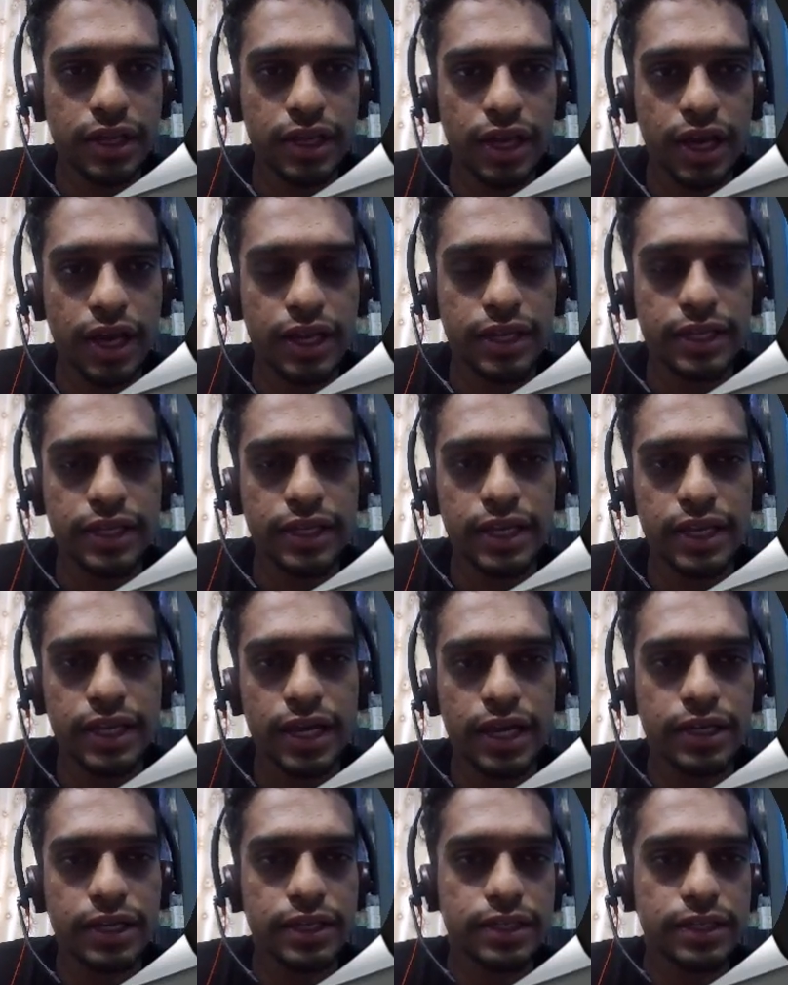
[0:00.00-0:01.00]
and then
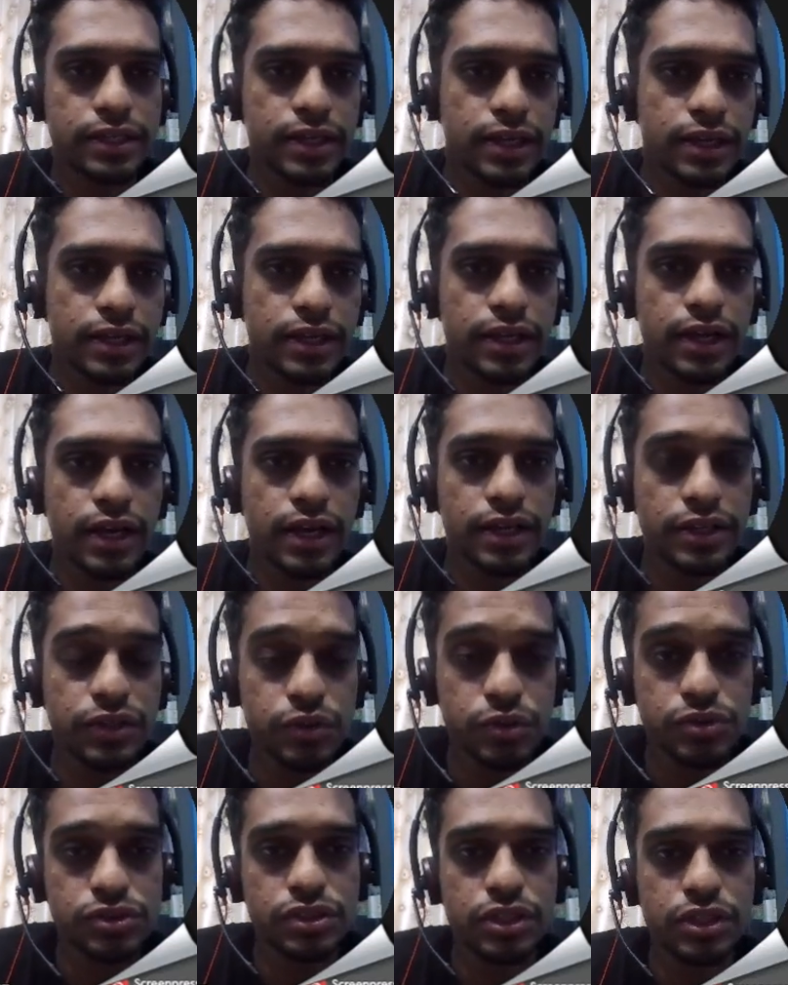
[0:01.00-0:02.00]
I
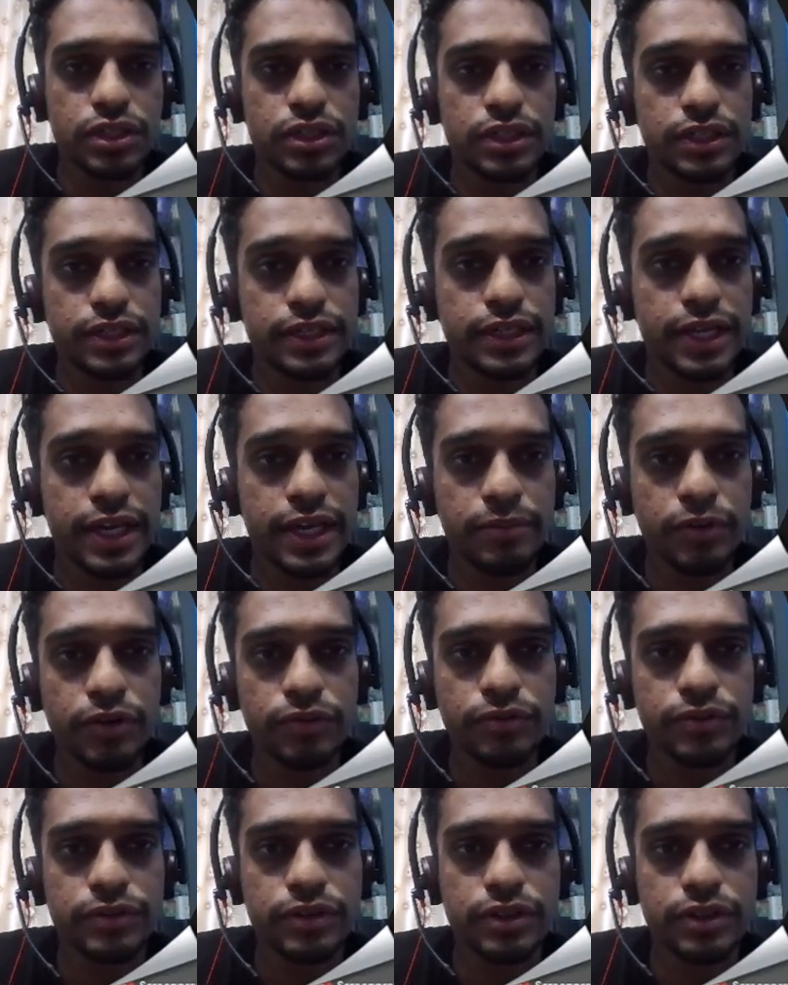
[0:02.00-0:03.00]
use the name of
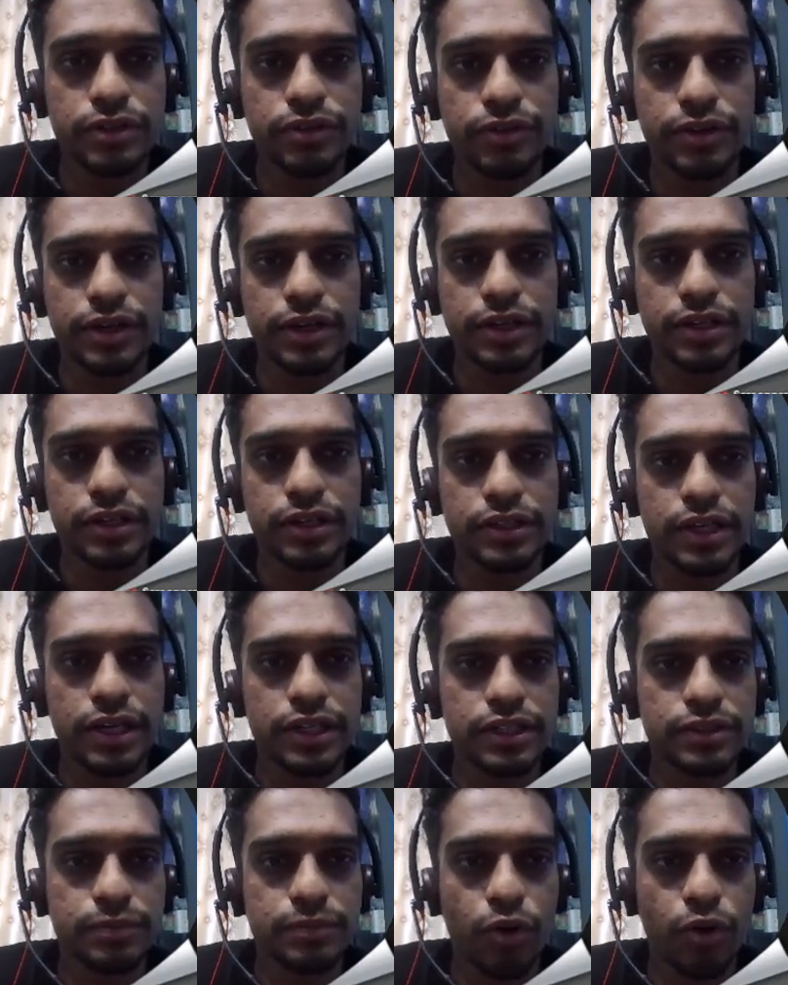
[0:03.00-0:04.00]
the trait, that
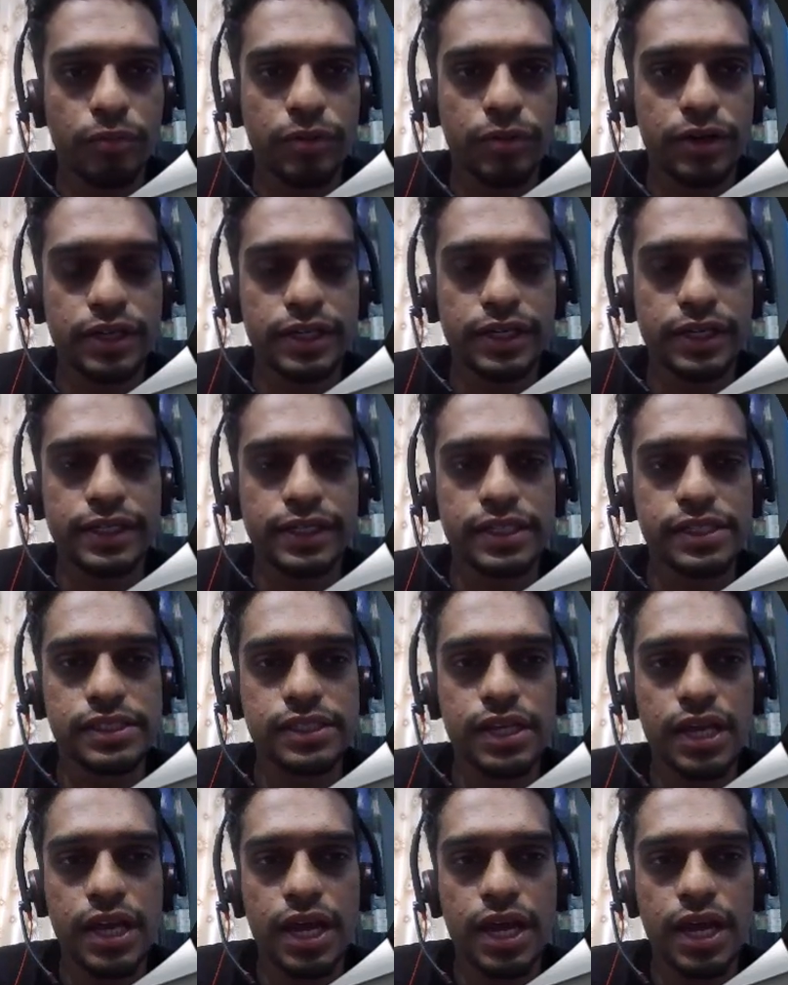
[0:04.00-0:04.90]
is property details.